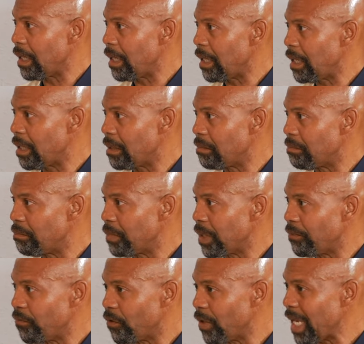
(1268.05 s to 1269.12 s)
And
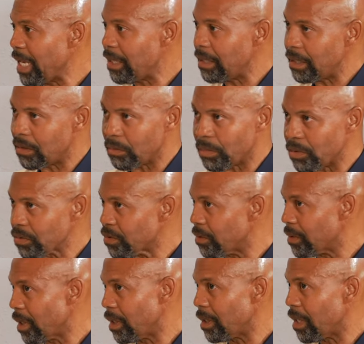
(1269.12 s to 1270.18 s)
but for any
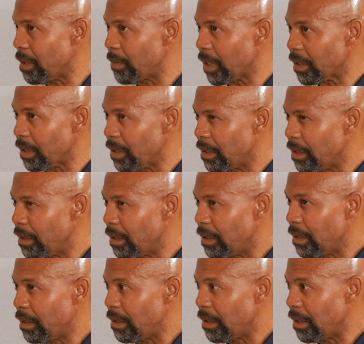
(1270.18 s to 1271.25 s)
interpersonal dynamic,
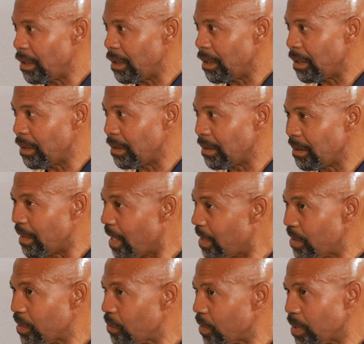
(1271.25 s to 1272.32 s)
that
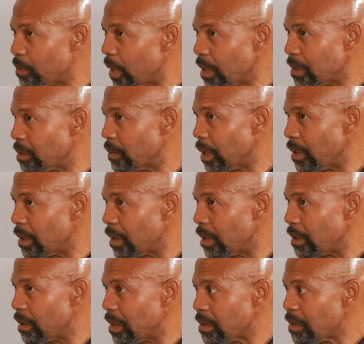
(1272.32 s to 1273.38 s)
is a responsibility.
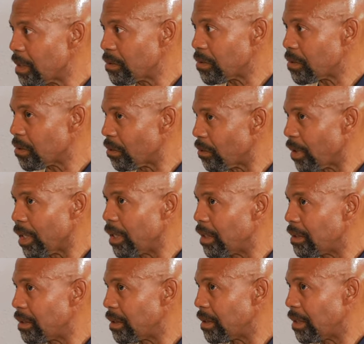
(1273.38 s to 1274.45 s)
That's not just a
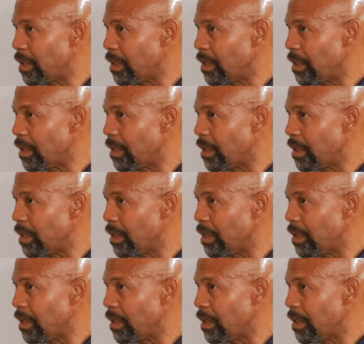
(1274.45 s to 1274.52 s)
right.